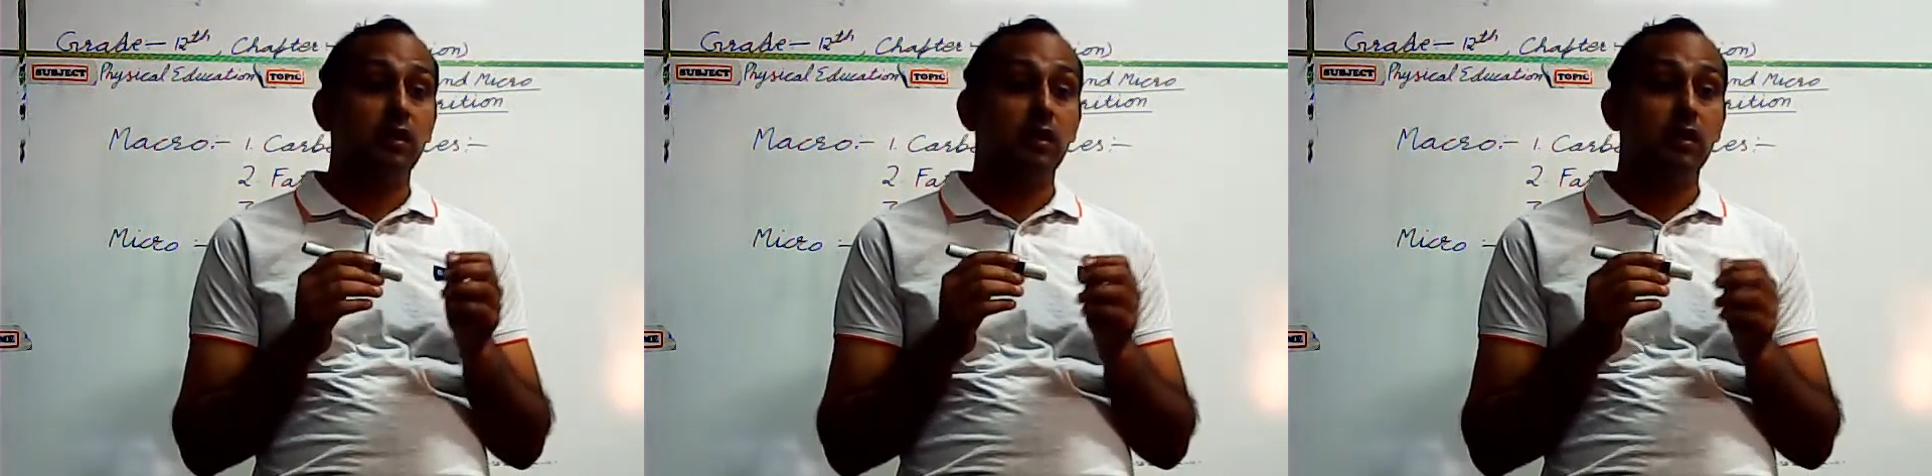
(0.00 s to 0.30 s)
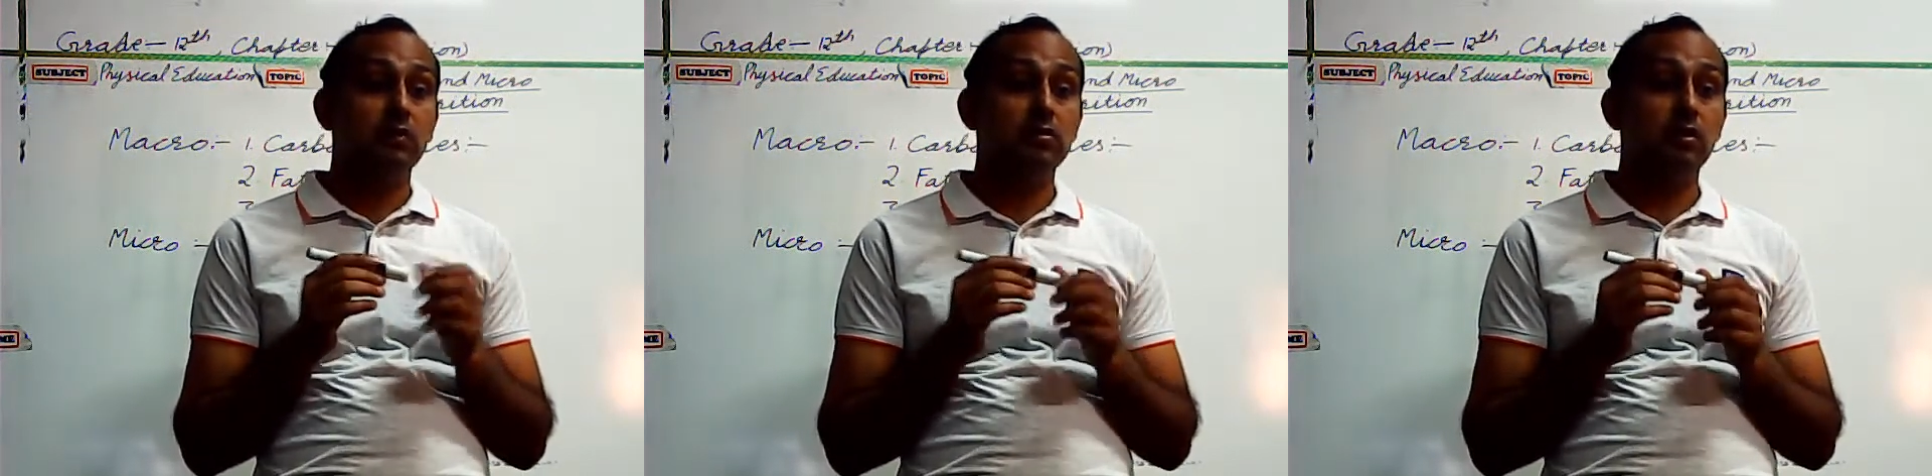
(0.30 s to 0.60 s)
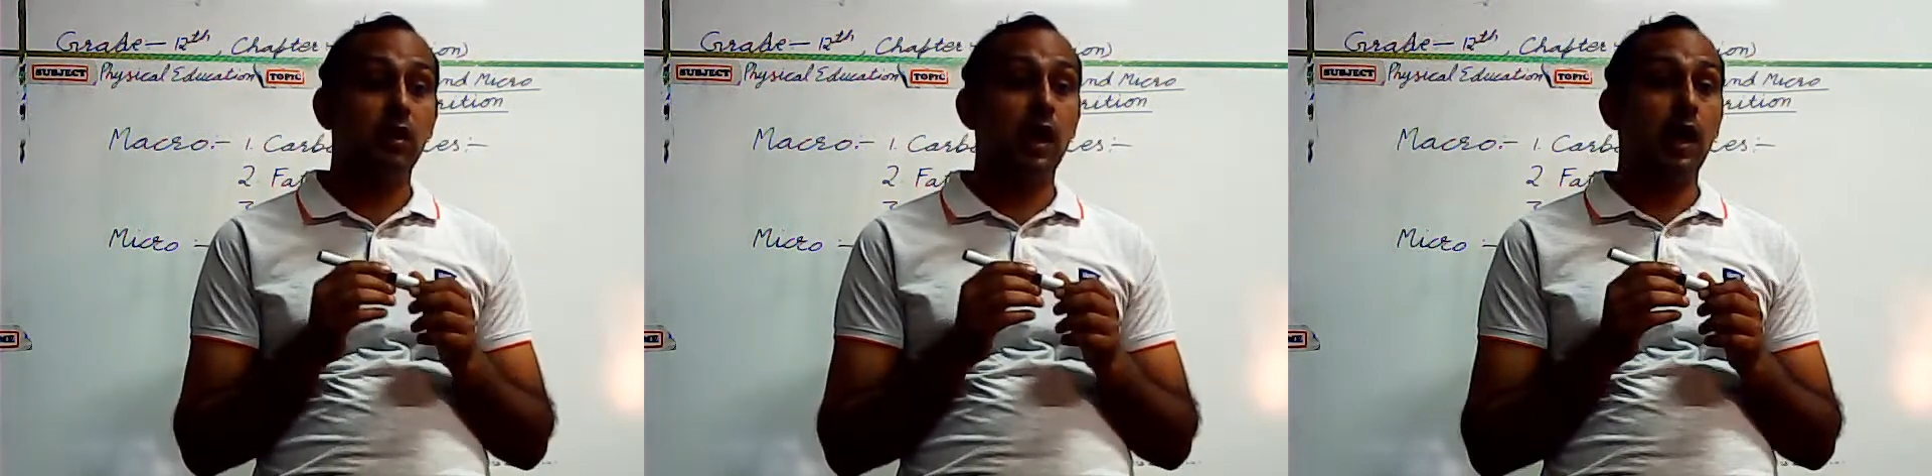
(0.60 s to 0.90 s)

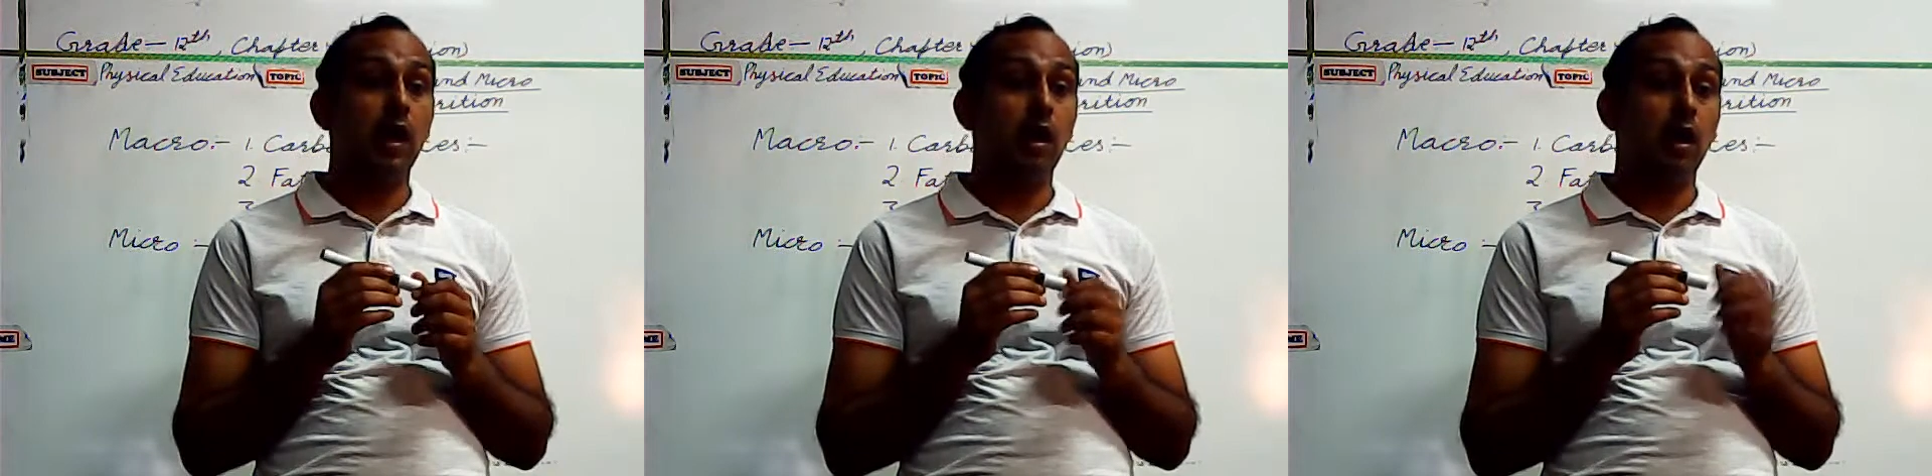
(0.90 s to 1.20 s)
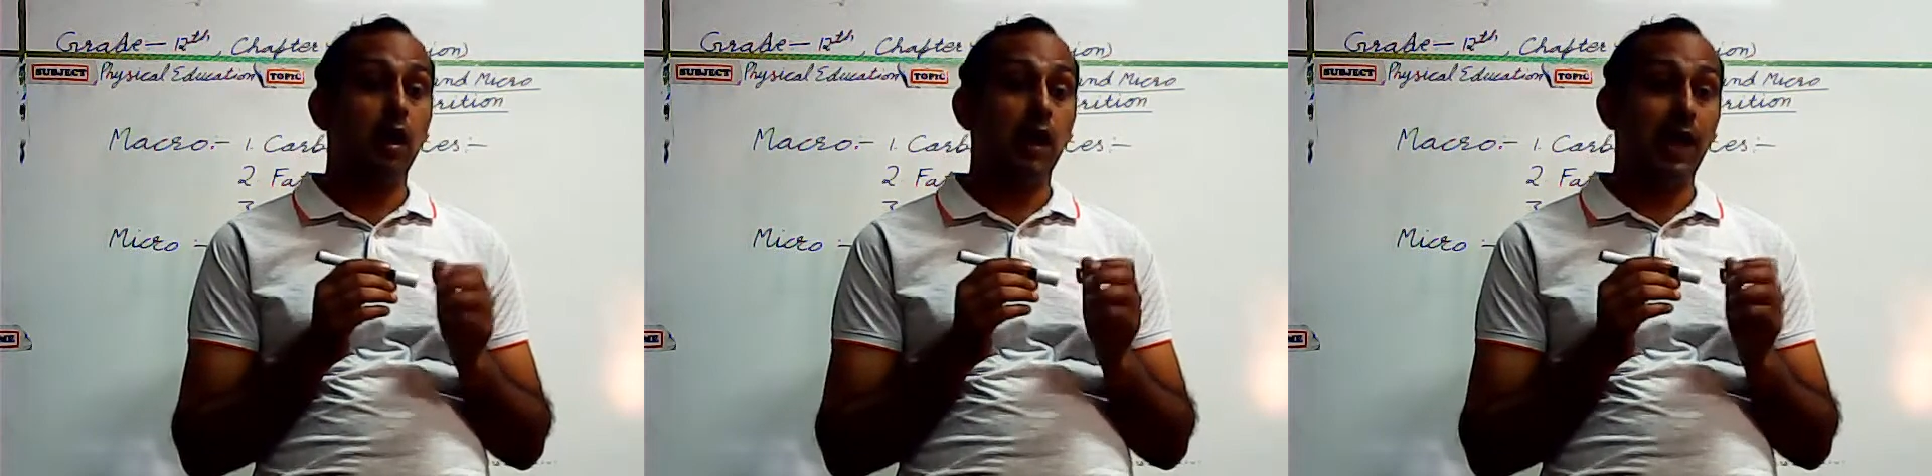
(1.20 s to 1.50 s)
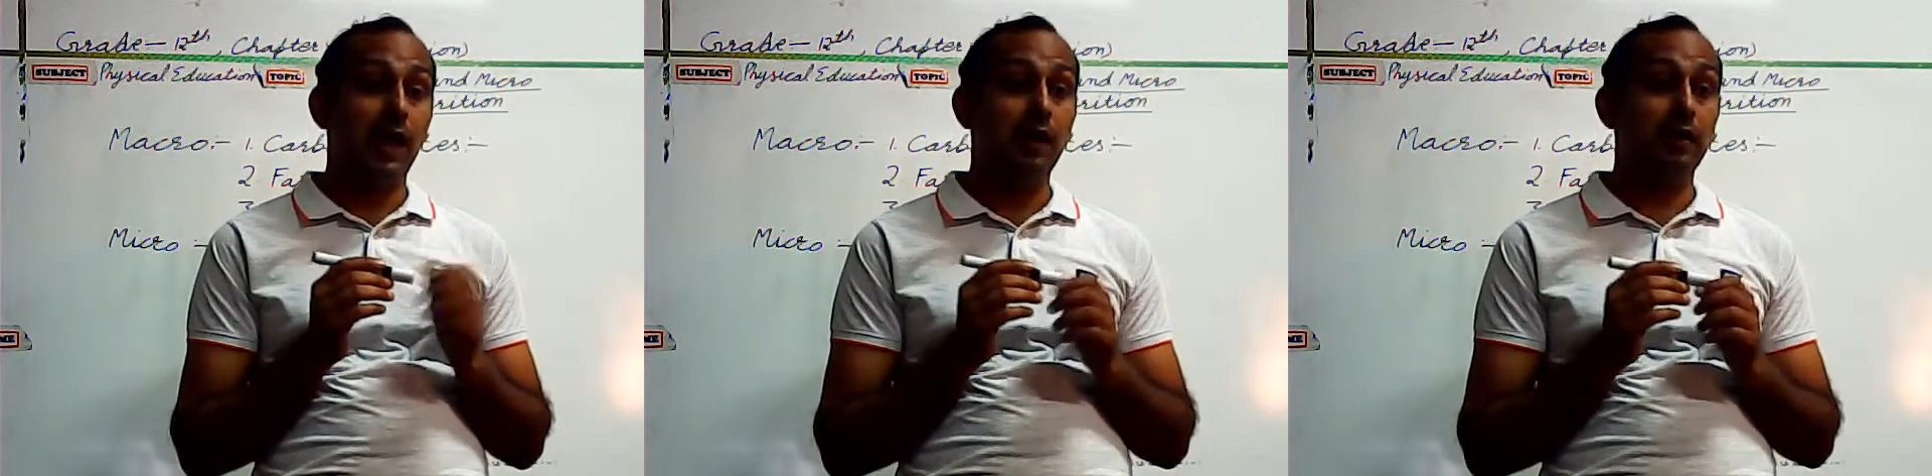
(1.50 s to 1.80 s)
enzyme
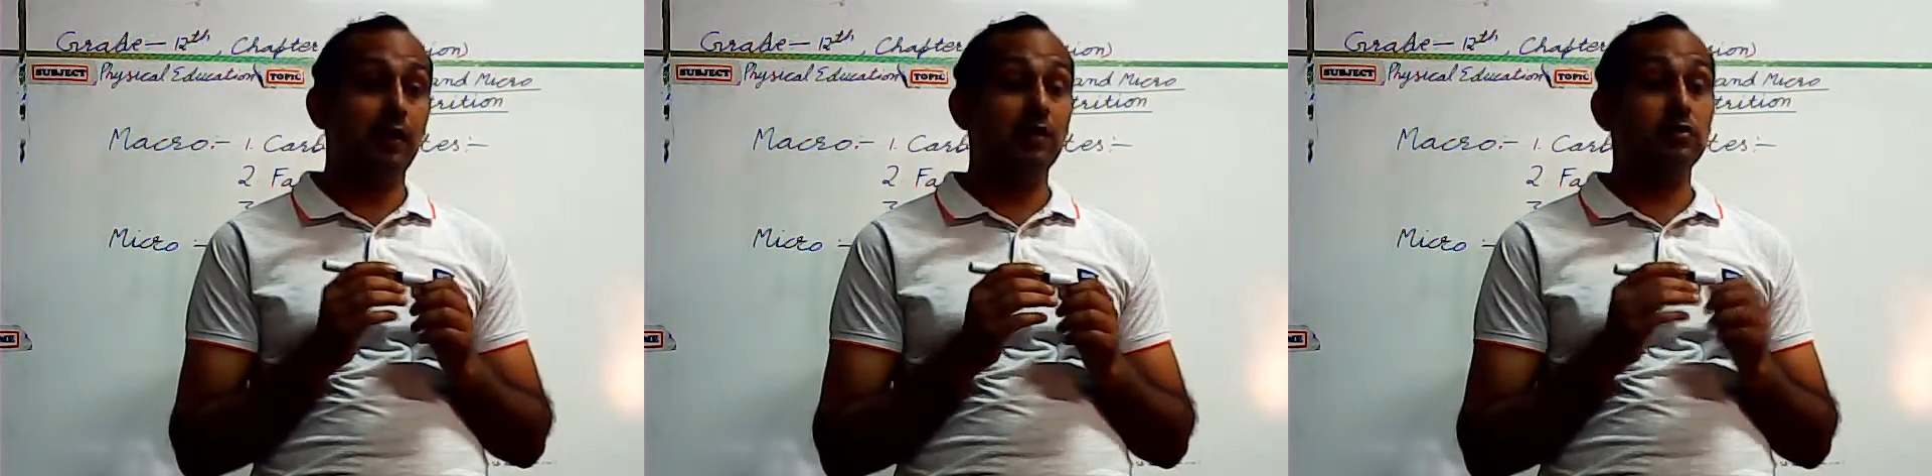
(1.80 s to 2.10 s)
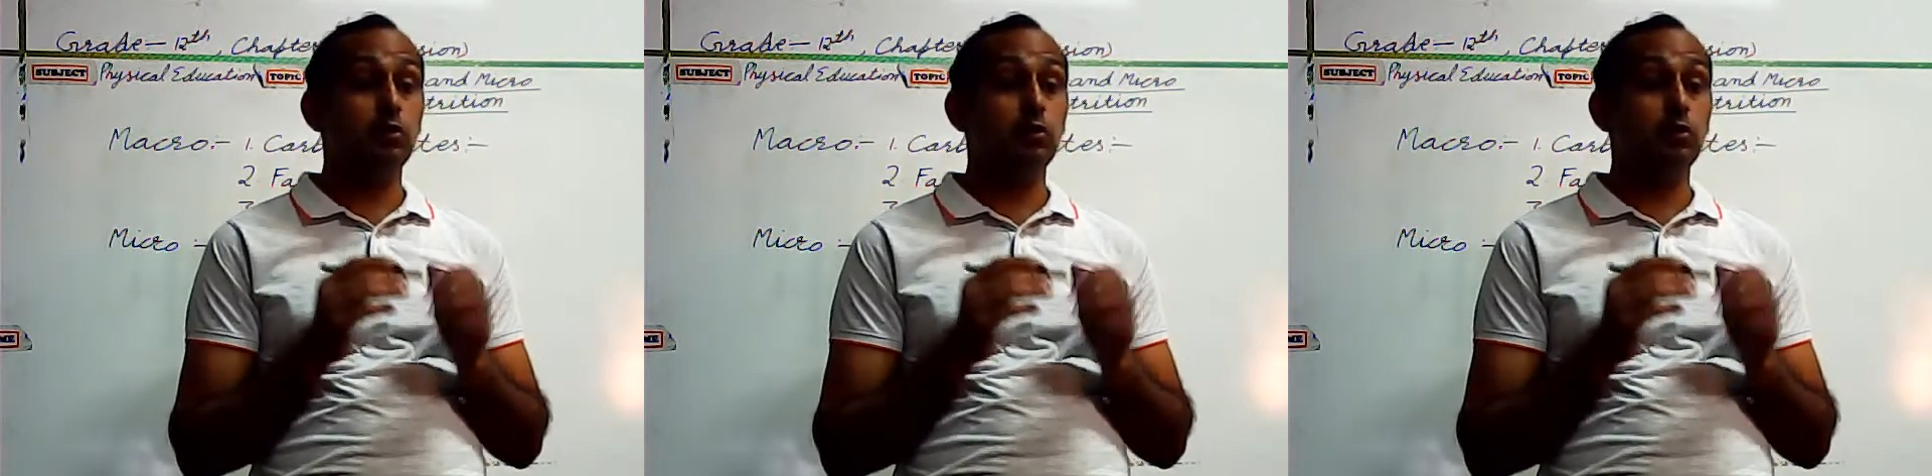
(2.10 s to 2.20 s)
and is